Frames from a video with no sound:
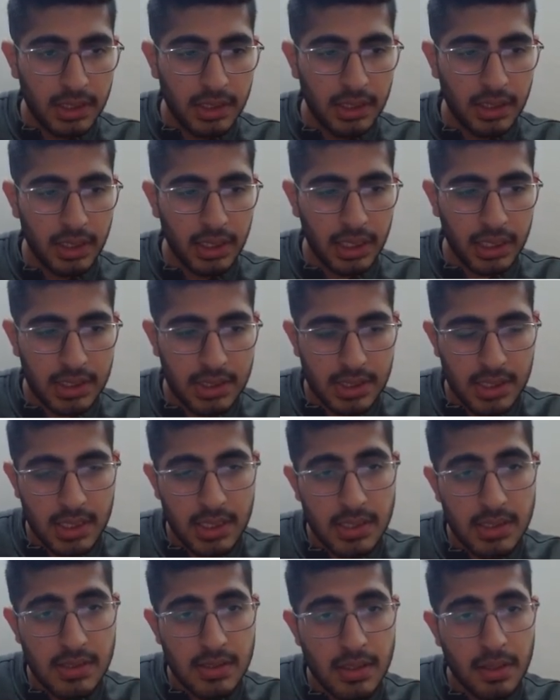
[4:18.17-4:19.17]
The next
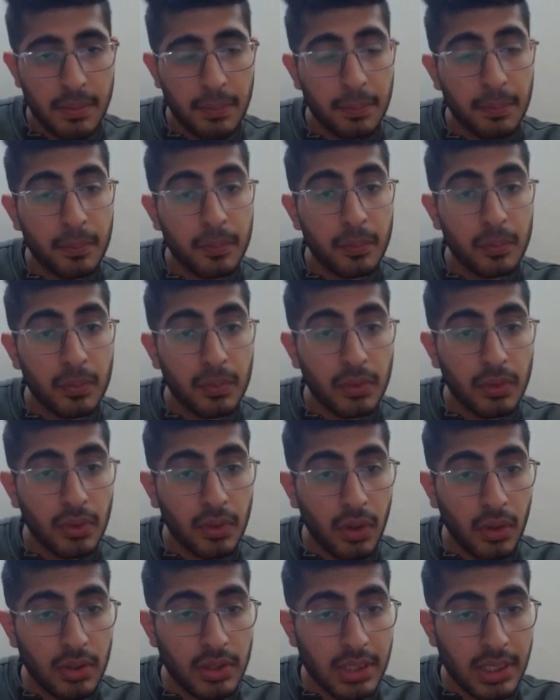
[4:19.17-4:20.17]
is
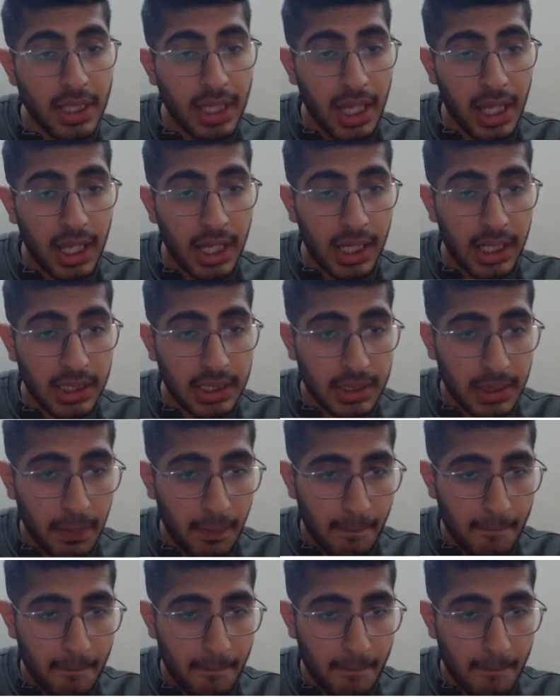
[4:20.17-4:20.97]
CONCAT